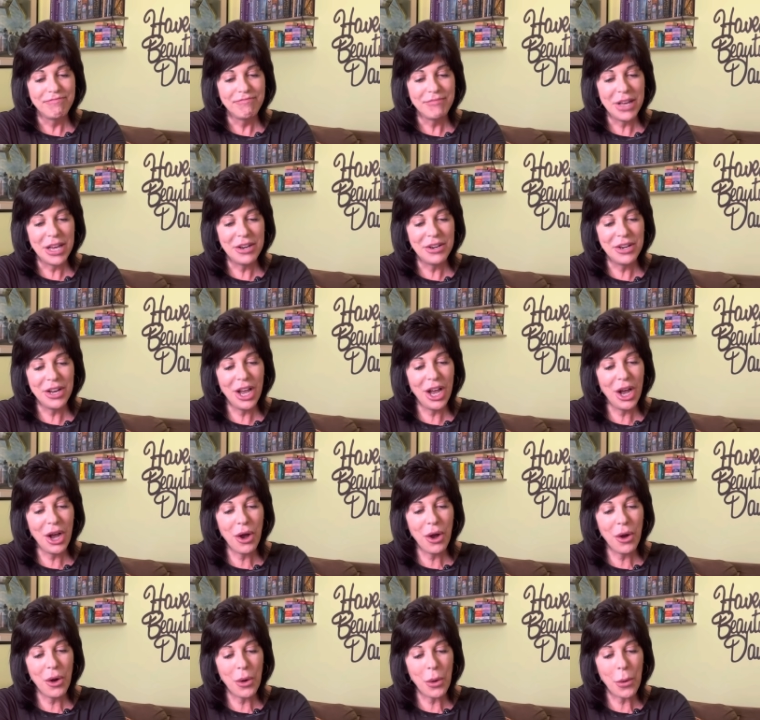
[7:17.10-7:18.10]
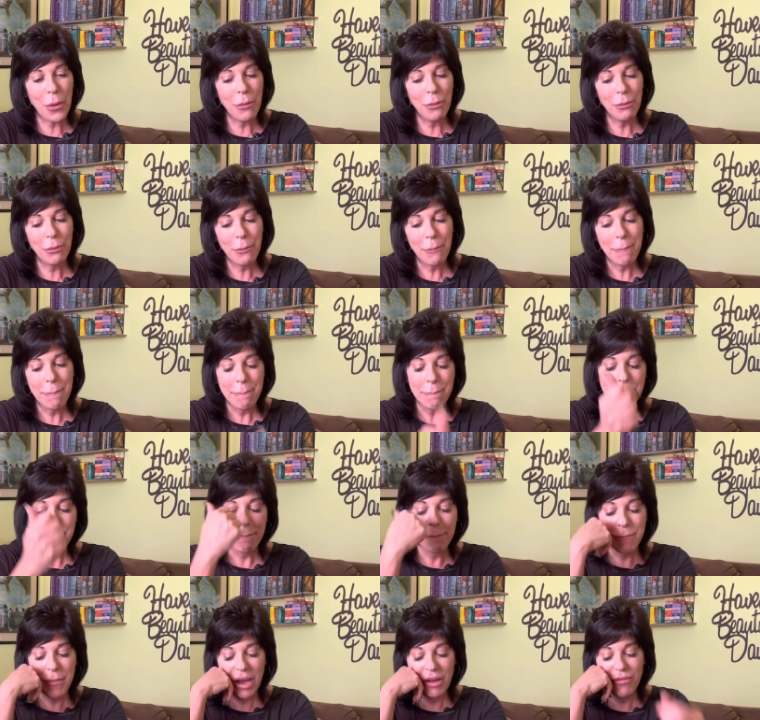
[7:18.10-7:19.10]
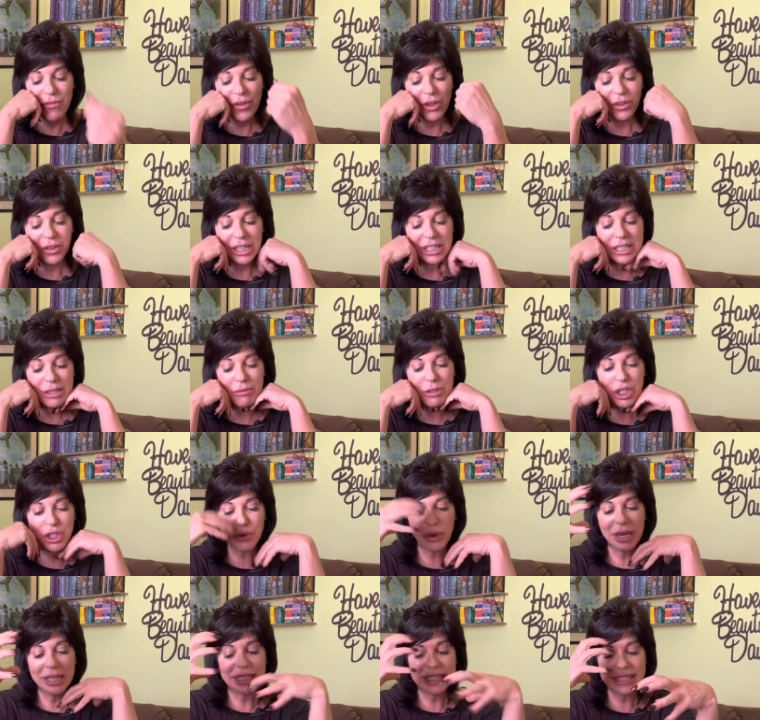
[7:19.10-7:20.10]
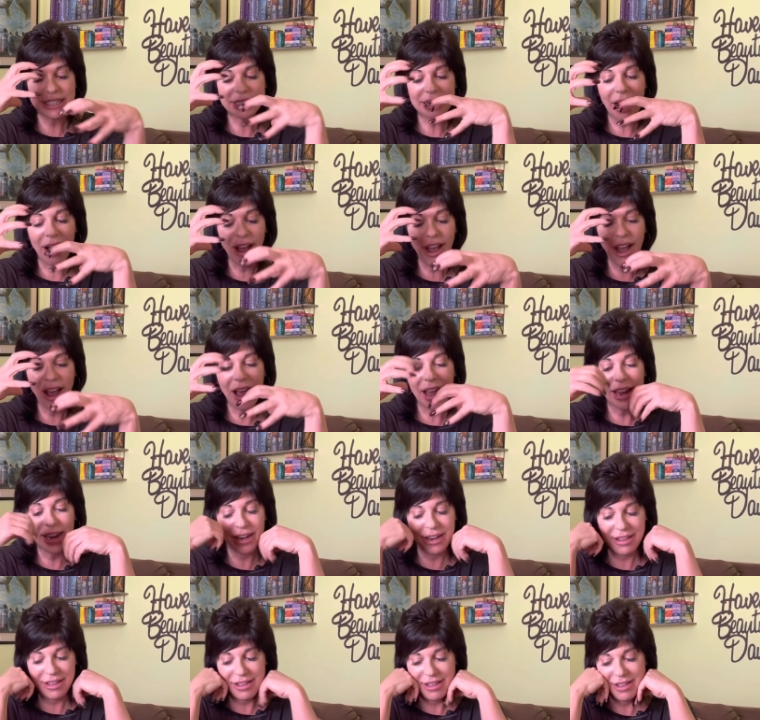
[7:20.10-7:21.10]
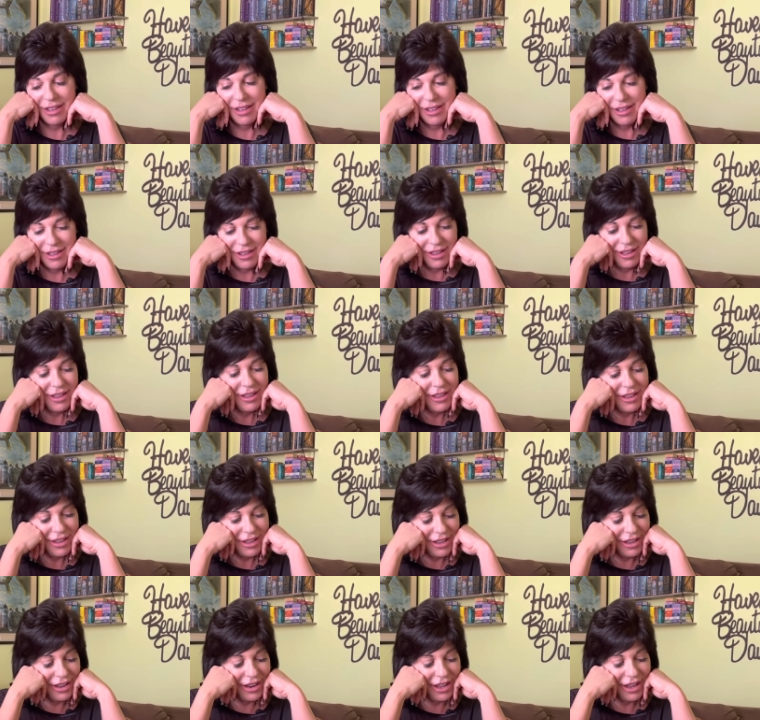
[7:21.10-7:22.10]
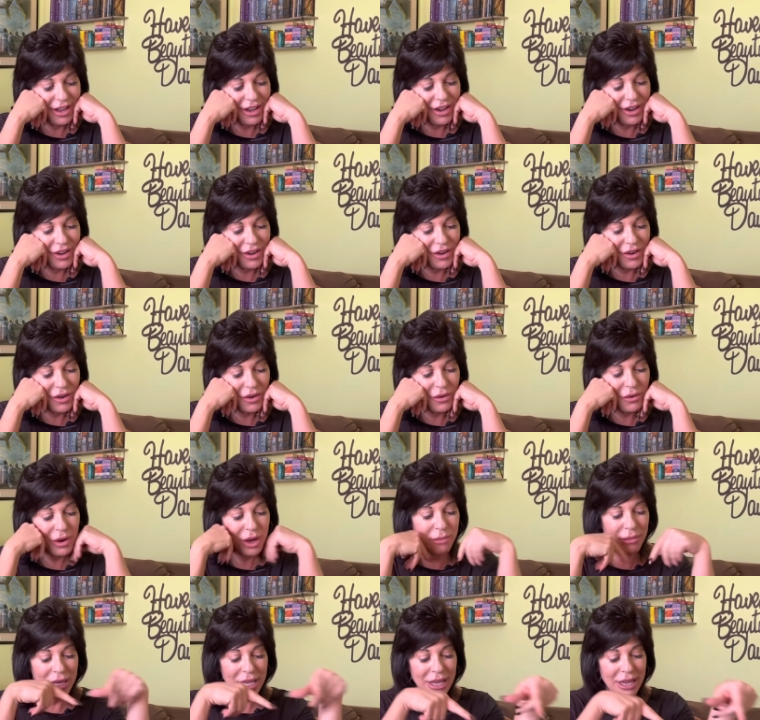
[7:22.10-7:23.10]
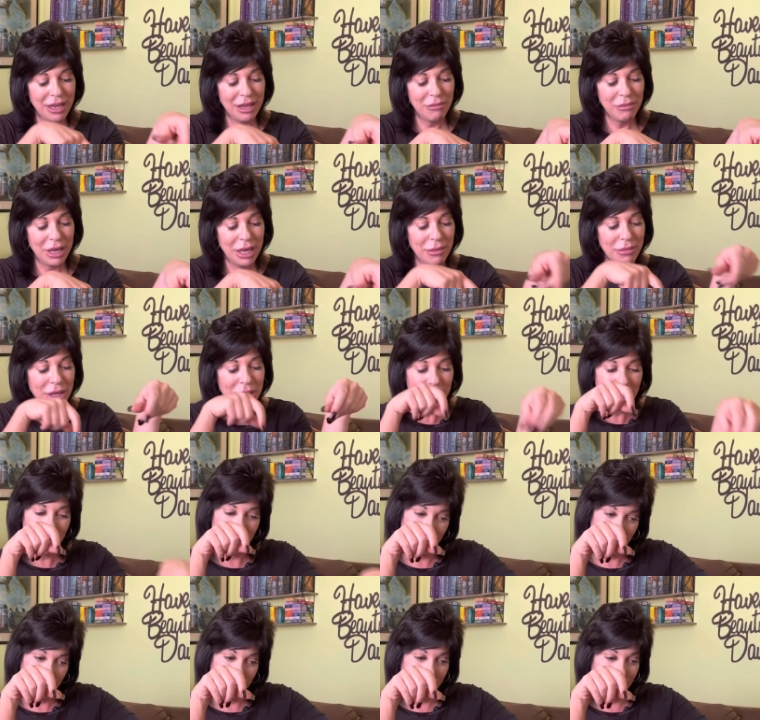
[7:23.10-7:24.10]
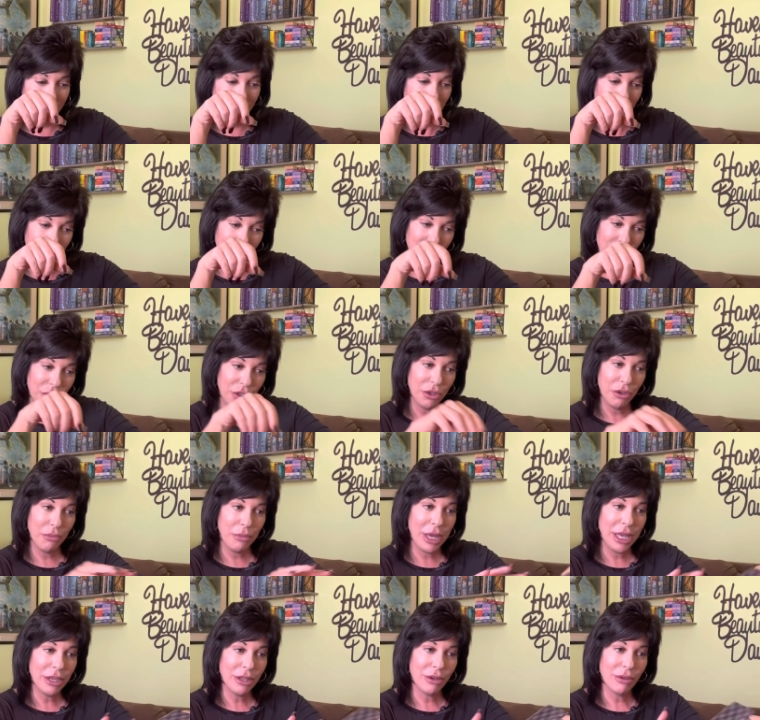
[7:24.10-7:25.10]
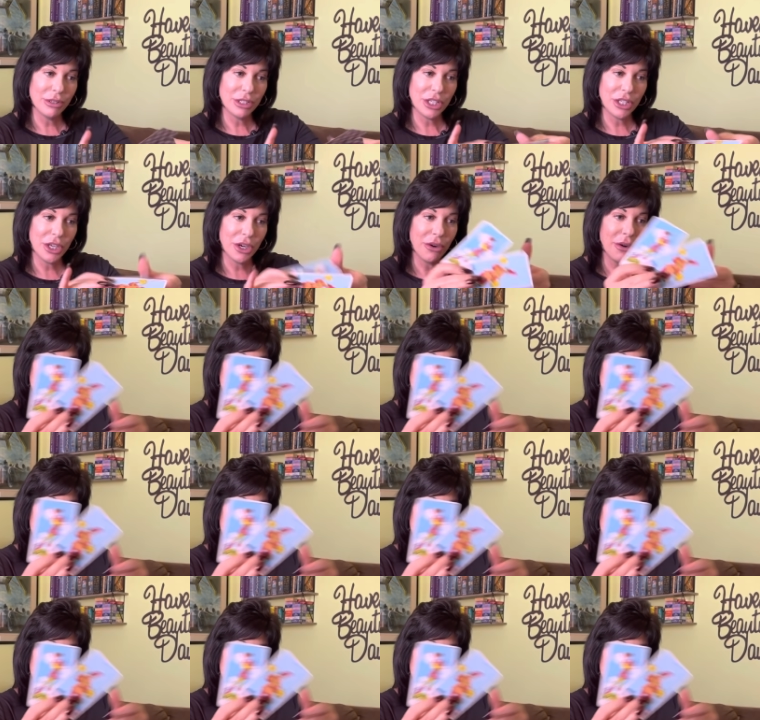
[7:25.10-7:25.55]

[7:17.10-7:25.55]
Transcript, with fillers: I don't know. I feel that someone's trying to decide. You know, I mean, maybe, you know, with the Two of Pentacles in your